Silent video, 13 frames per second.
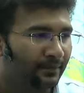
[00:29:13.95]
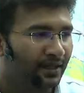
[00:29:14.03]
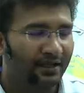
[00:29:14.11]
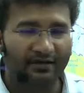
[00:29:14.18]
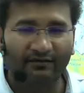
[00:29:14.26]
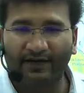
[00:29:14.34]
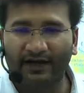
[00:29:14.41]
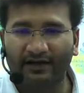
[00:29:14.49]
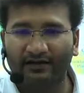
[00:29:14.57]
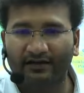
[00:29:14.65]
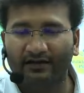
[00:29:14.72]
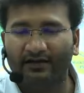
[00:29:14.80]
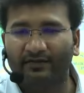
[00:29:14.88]
In fact,
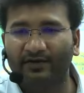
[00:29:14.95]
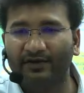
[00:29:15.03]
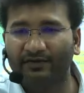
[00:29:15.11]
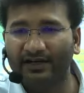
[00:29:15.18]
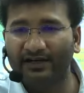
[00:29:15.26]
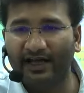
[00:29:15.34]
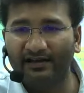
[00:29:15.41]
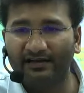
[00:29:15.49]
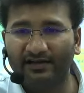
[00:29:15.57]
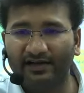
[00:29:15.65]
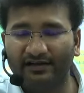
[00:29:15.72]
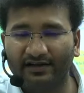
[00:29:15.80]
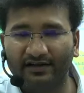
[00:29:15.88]
we even
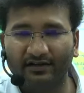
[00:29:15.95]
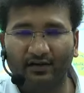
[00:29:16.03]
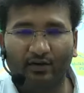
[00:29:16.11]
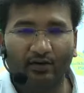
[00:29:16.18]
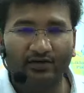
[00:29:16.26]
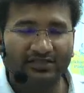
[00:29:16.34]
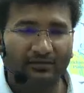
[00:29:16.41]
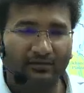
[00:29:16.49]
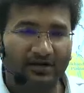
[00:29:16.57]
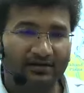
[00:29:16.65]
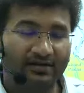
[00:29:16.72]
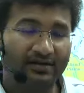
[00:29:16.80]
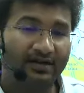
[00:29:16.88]
calculated kaun sa
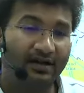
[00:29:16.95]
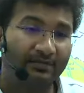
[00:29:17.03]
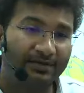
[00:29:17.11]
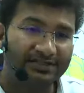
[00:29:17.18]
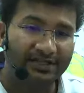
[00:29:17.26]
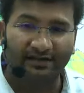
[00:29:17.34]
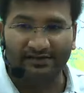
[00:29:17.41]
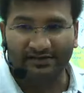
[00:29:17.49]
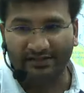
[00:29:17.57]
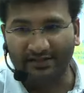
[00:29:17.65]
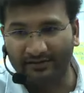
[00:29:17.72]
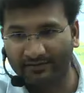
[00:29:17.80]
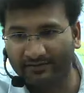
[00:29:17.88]
bartan kahan pe jana
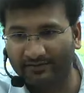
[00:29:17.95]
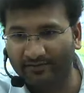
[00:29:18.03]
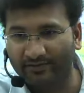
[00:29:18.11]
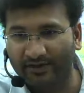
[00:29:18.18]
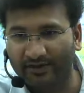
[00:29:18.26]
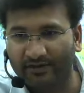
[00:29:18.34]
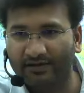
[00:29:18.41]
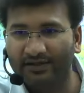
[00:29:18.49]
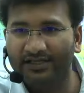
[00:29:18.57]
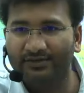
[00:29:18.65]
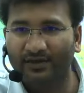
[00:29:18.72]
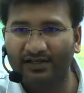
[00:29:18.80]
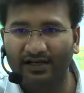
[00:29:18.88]
chahiye. These
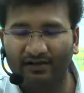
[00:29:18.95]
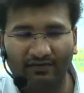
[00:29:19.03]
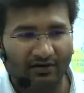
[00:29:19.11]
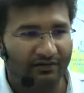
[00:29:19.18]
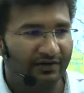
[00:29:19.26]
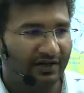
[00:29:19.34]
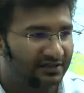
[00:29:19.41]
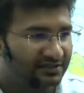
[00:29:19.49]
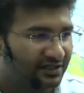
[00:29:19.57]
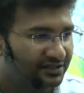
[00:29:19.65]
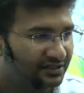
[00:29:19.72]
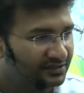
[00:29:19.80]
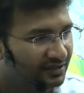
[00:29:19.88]
were the level of
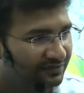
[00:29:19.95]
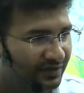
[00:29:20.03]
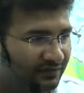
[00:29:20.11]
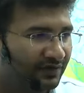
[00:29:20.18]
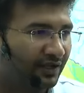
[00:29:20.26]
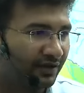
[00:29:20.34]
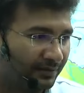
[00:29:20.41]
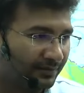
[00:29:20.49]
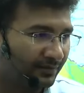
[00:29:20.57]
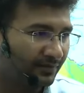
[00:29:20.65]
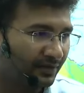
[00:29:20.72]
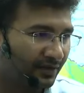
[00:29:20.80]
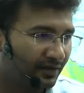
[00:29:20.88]
transactions that we have done.
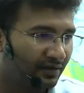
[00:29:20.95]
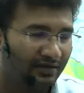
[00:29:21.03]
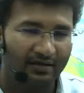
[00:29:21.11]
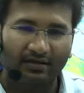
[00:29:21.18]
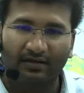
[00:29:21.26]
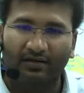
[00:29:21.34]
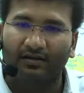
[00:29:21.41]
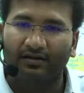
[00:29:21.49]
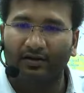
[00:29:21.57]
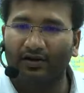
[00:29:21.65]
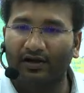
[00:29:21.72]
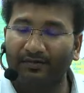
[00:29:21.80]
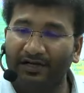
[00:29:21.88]
Now
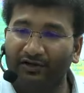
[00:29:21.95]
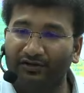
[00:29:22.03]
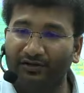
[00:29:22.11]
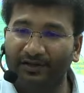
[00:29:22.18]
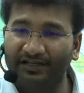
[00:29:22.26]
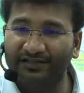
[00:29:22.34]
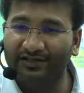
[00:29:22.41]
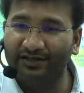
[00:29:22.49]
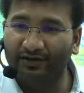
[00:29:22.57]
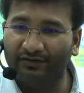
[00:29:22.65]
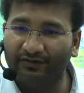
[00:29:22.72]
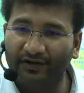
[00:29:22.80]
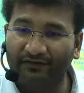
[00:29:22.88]
coming to the Ministry
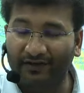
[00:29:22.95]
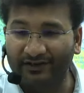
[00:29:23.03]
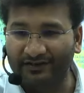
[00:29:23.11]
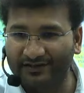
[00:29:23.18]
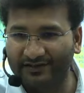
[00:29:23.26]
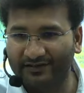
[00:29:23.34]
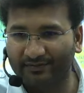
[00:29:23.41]
of Defense.